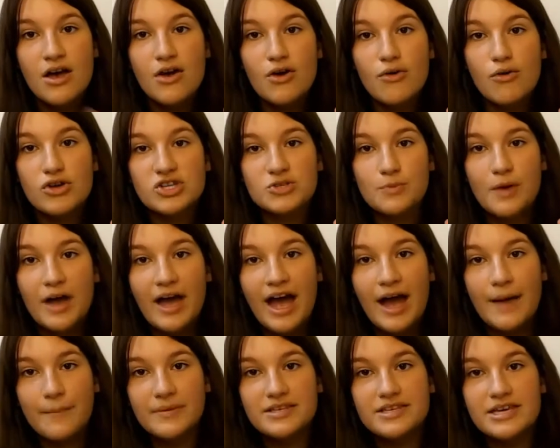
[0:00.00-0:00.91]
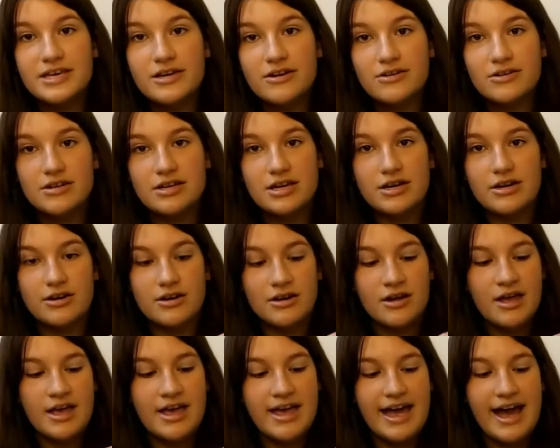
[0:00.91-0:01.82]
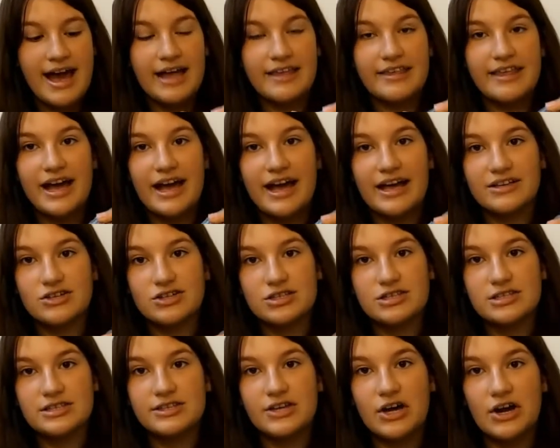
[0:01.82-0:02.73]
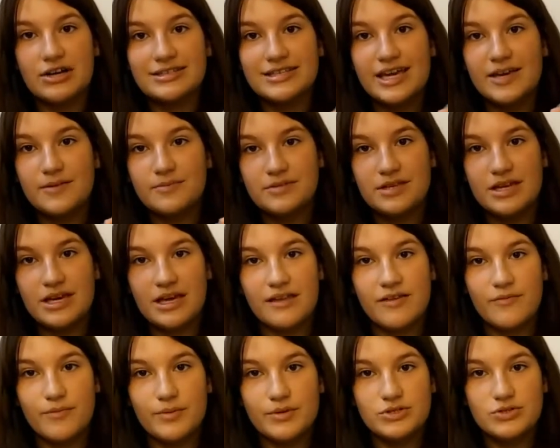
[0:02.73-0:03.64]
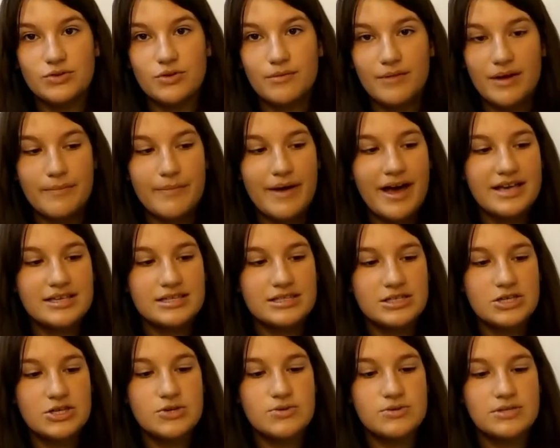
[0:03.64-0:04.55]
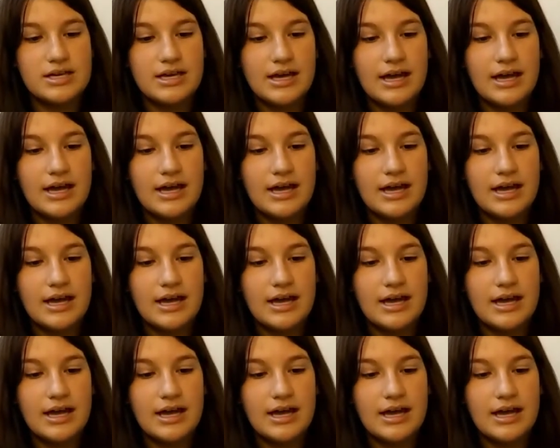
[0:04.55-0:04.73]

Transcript: which is what happened here and here, and I just duct taped it and I've been doing my best to use it,